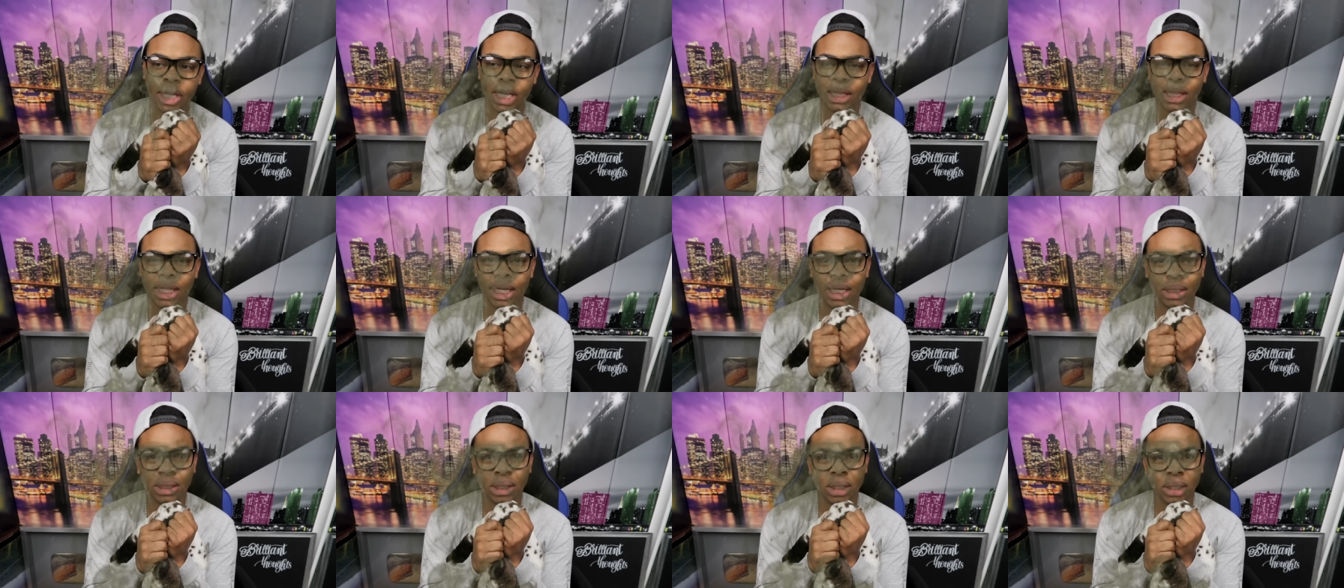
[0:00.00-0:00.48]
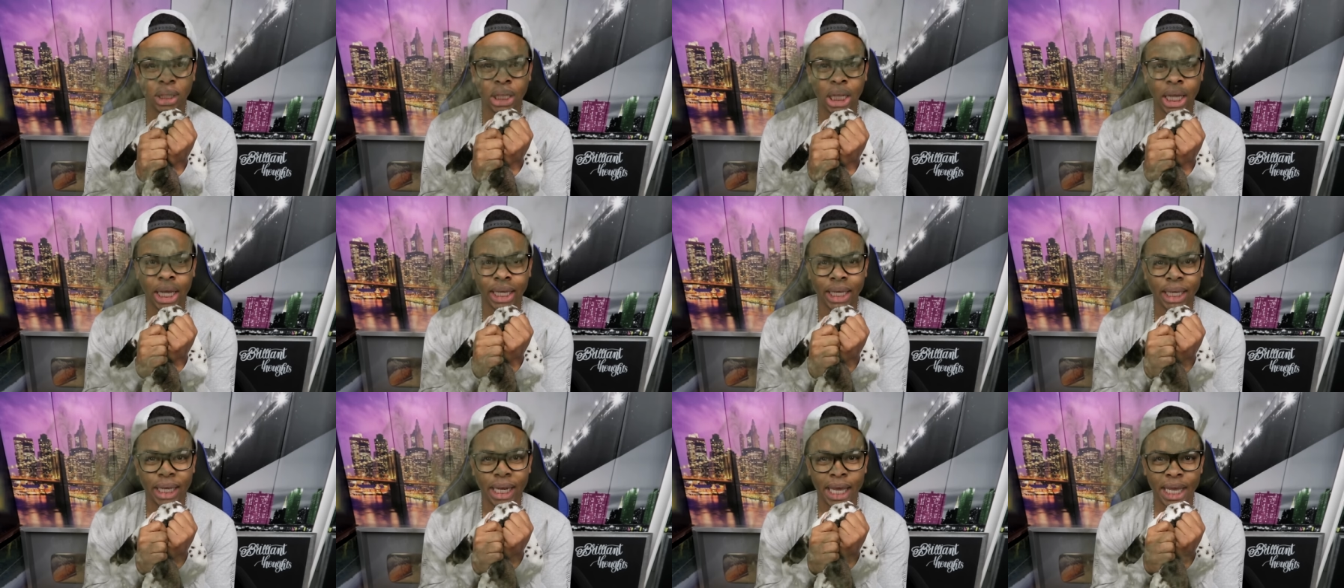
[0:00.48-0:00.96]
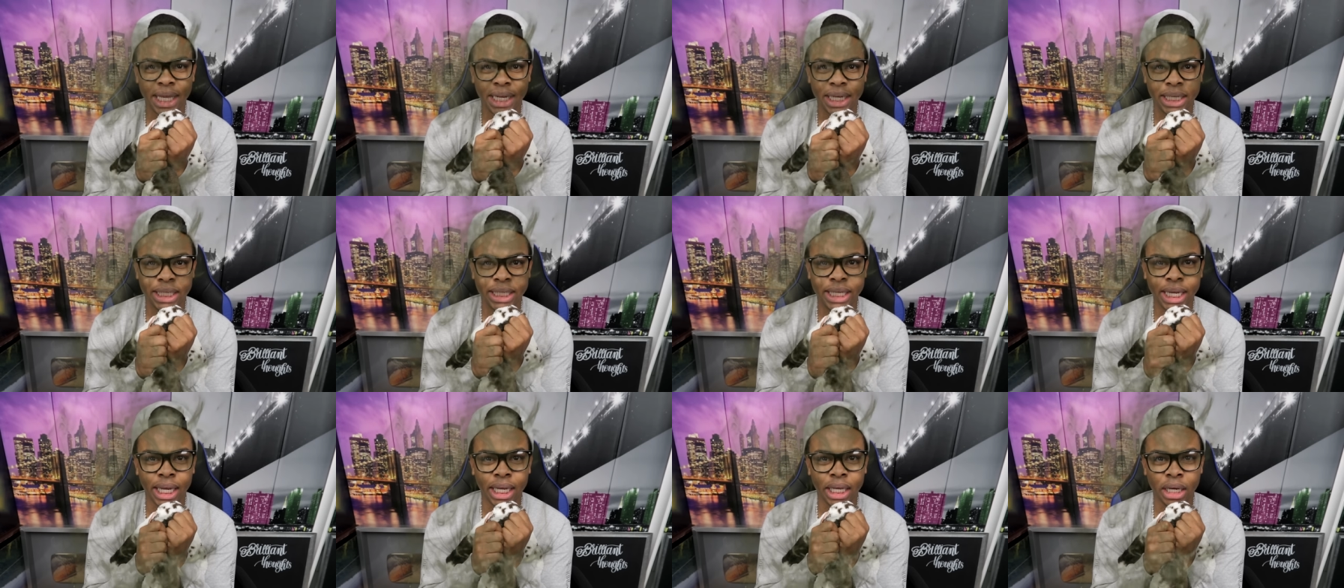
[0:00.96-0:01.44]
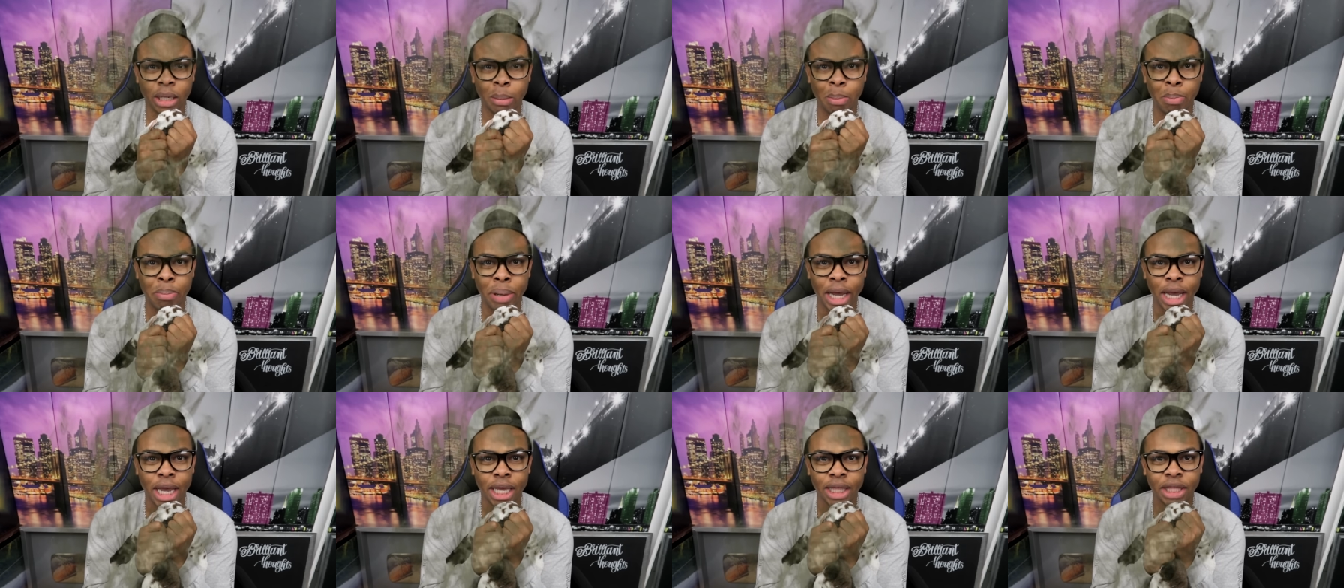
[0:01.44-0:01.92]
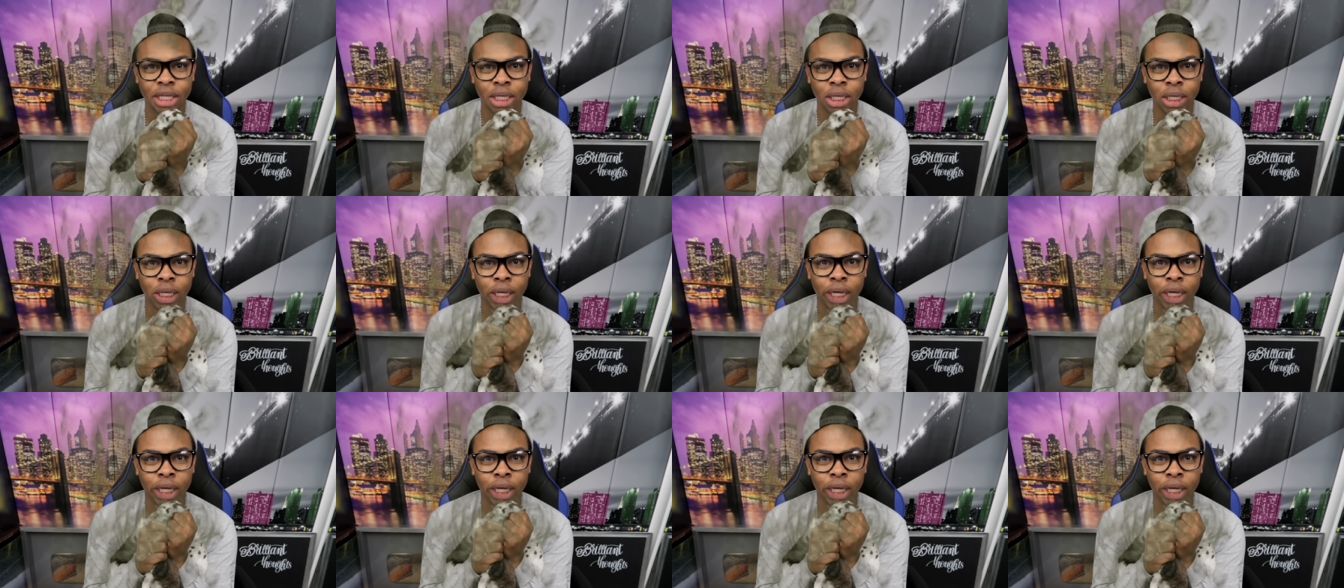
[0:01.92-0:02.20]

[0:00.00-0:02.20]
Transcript: that thing looked like it hadn't taken a bath in